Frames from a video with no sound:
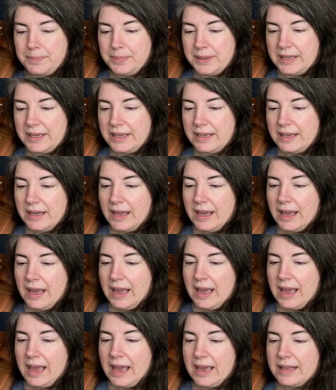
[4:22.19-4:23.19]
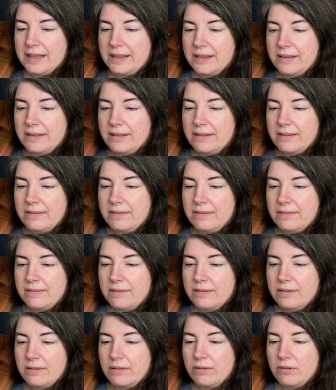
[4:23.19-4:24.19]
B,
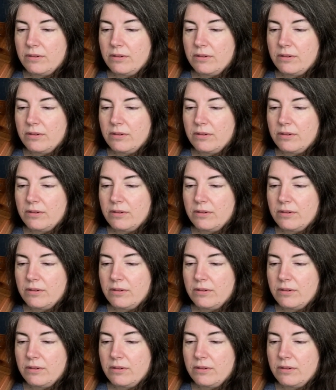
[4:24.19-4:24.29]
and